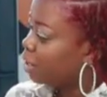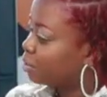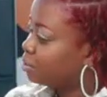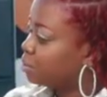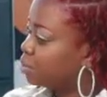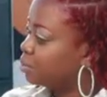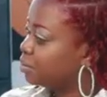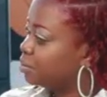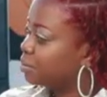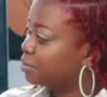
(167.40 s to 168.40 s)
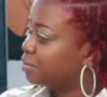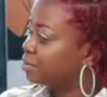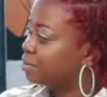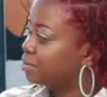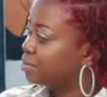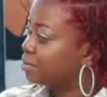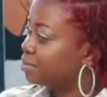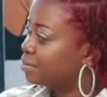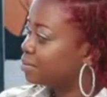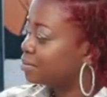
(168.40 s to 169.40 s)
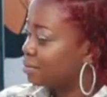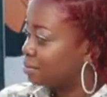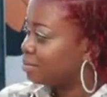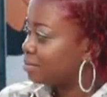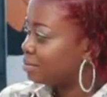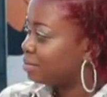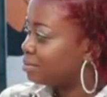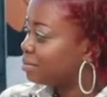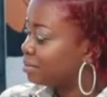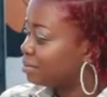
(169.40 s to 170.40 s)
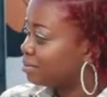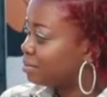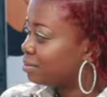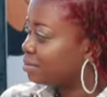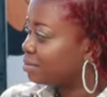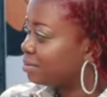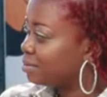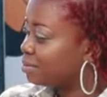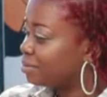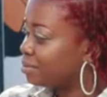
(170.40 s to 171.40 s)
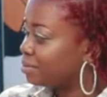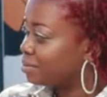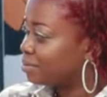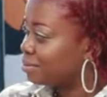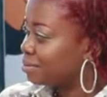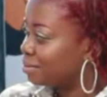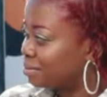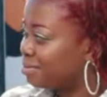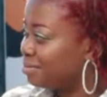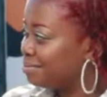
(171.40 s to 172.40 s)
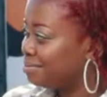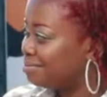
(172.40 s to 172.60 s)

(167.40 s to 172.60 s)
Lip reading: (not speaking)